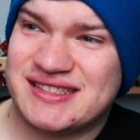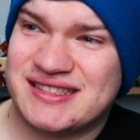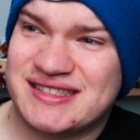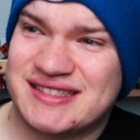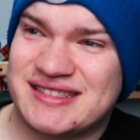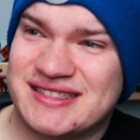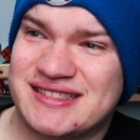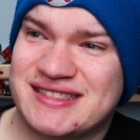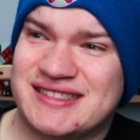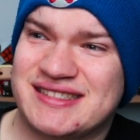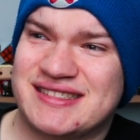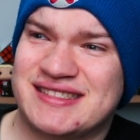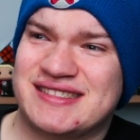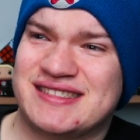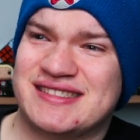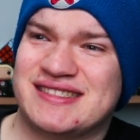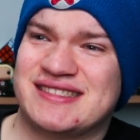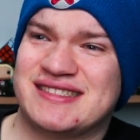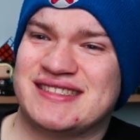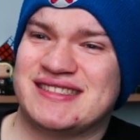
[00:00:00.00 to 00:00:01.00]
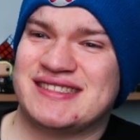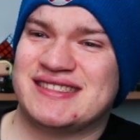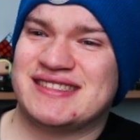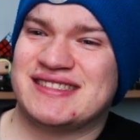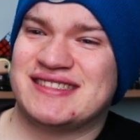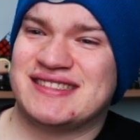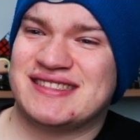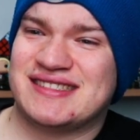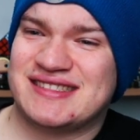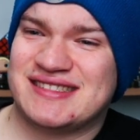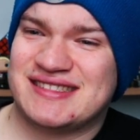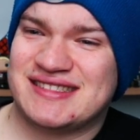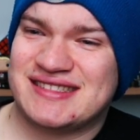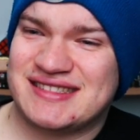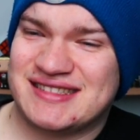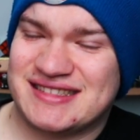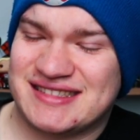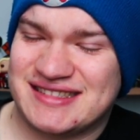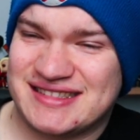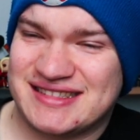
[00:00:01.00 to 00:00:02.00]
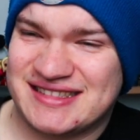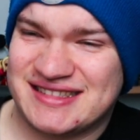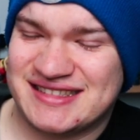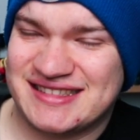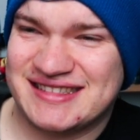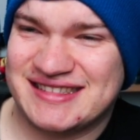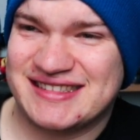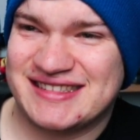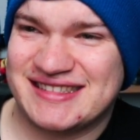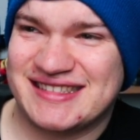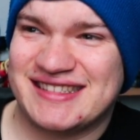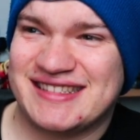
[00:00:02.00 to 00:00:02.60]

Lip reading: No one is speaking in this clip.